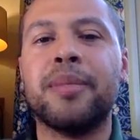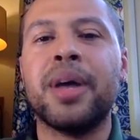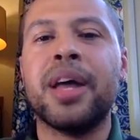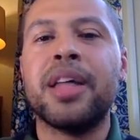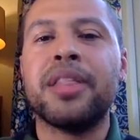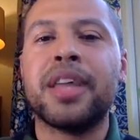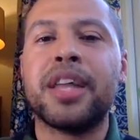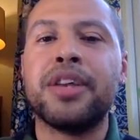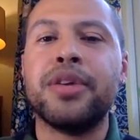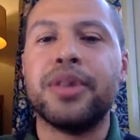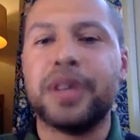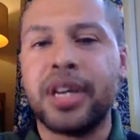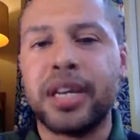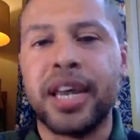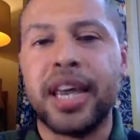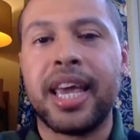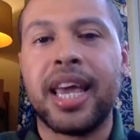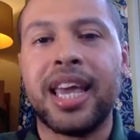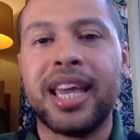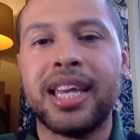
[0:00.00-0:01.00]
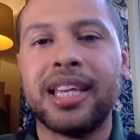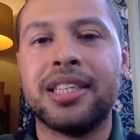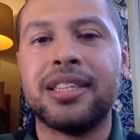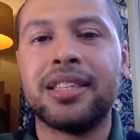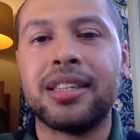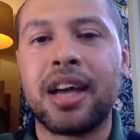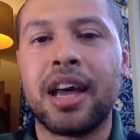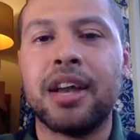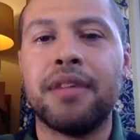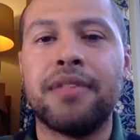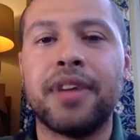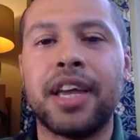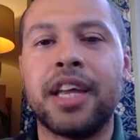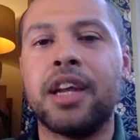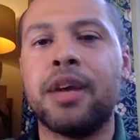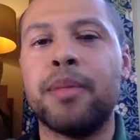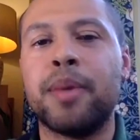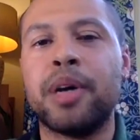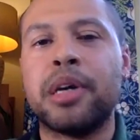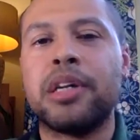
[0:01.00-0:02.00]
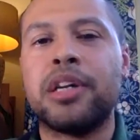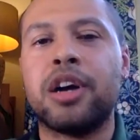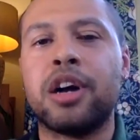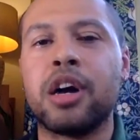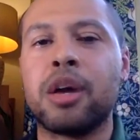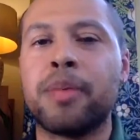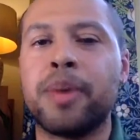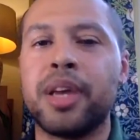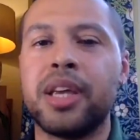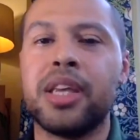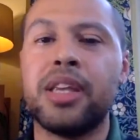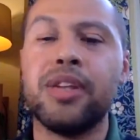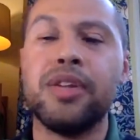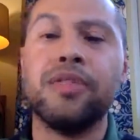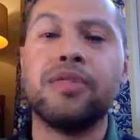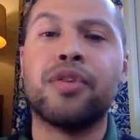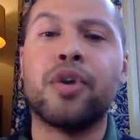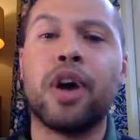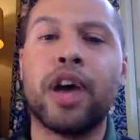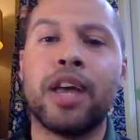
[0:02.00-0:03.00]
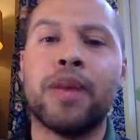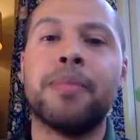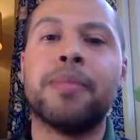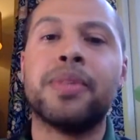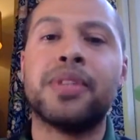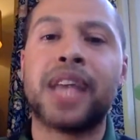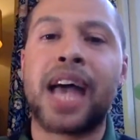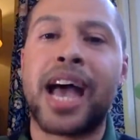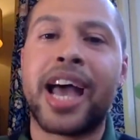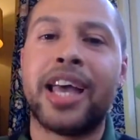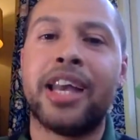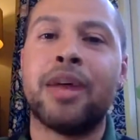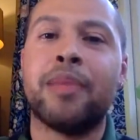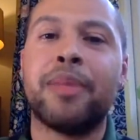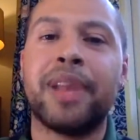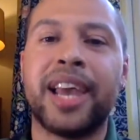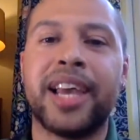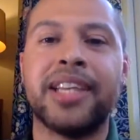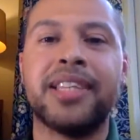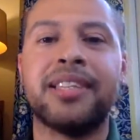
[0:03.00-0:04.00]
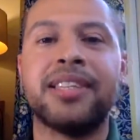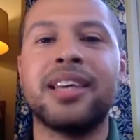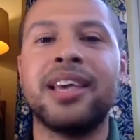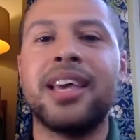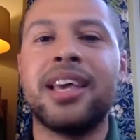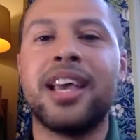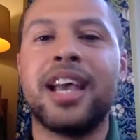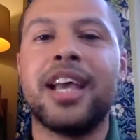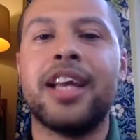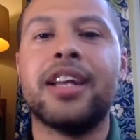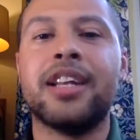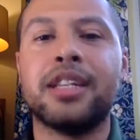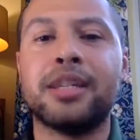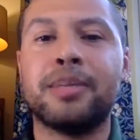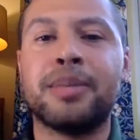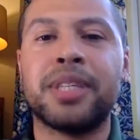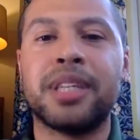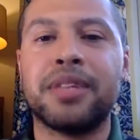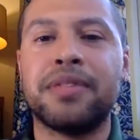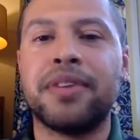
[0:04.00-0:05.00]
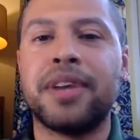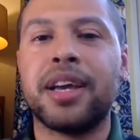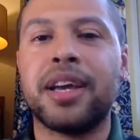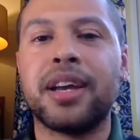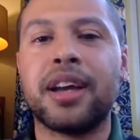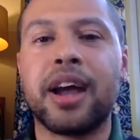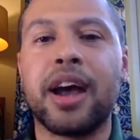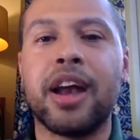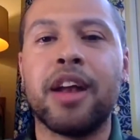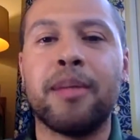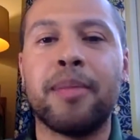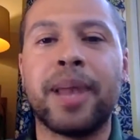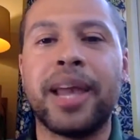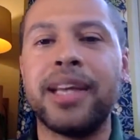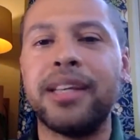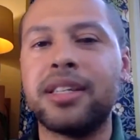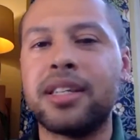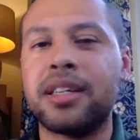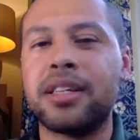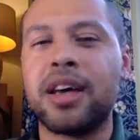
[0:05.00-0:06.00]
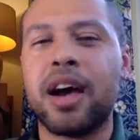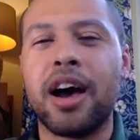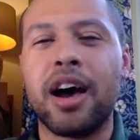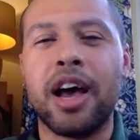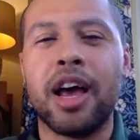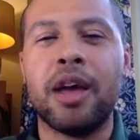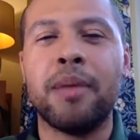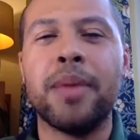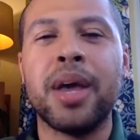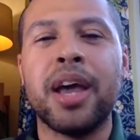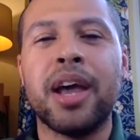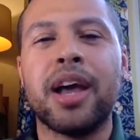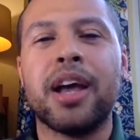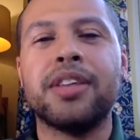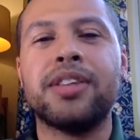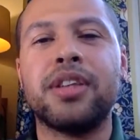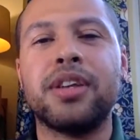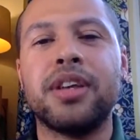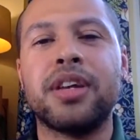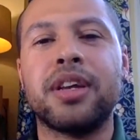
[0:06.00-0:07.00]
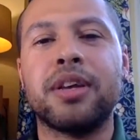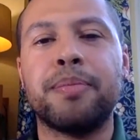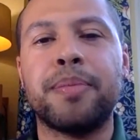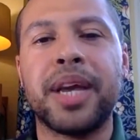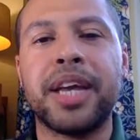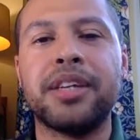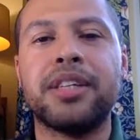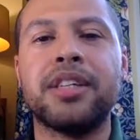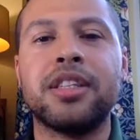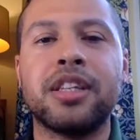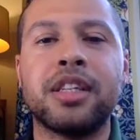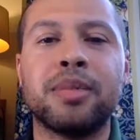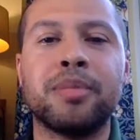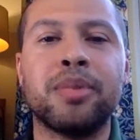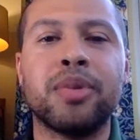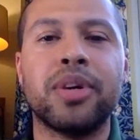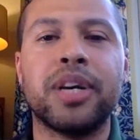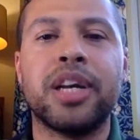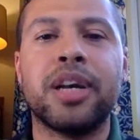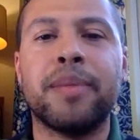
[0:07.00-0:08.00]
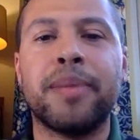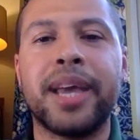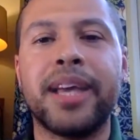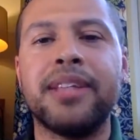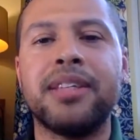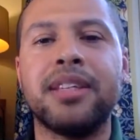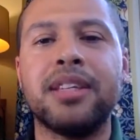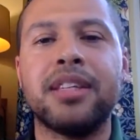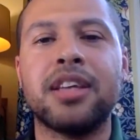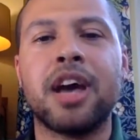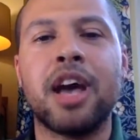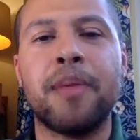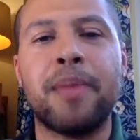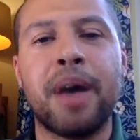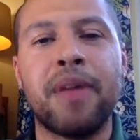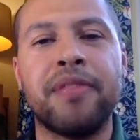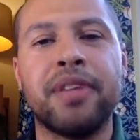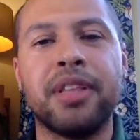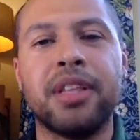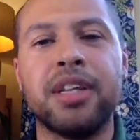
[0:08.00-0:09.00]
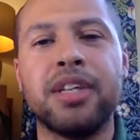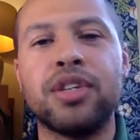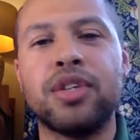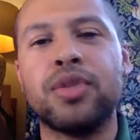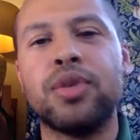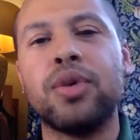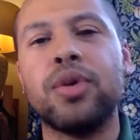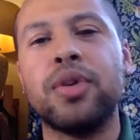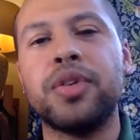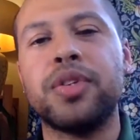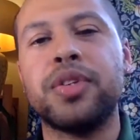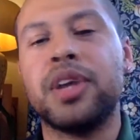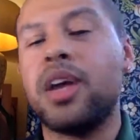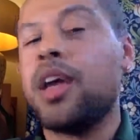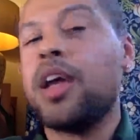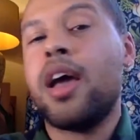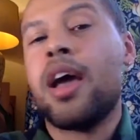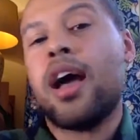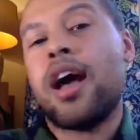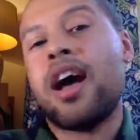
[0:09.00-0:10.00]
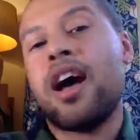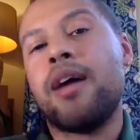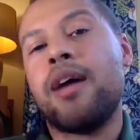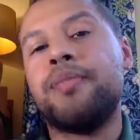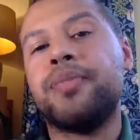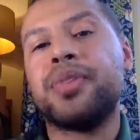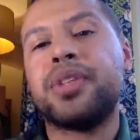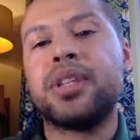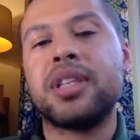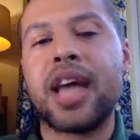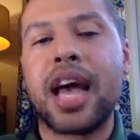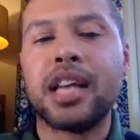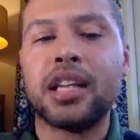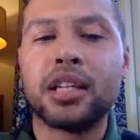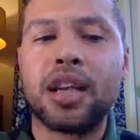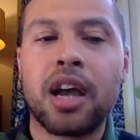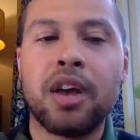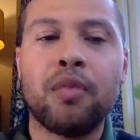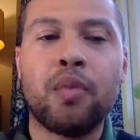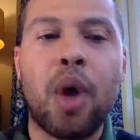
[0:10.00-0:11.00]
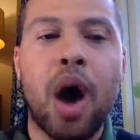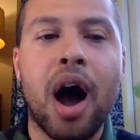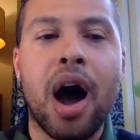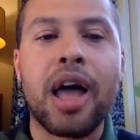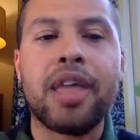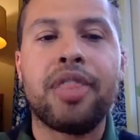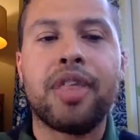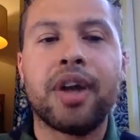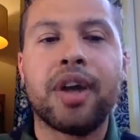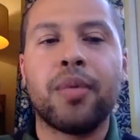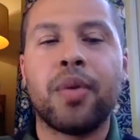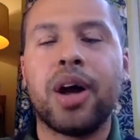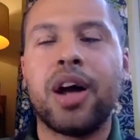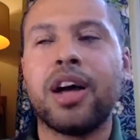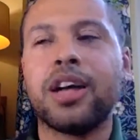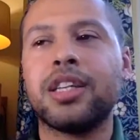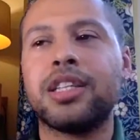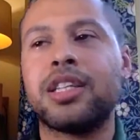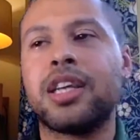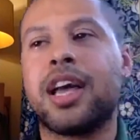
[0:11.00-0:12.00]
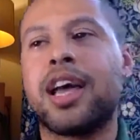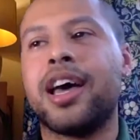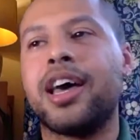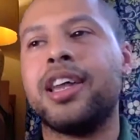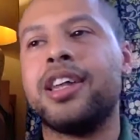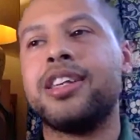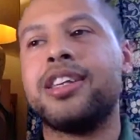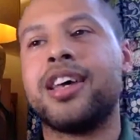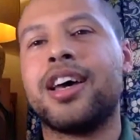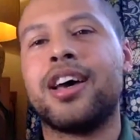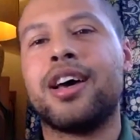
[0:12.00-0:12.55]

then you can hear his kind of inner monologue, but you've got him sat in a place, in a specific kind of place and time, and so you can picture this boy in a place and time having these thoughts. So that's kind of what I think works, and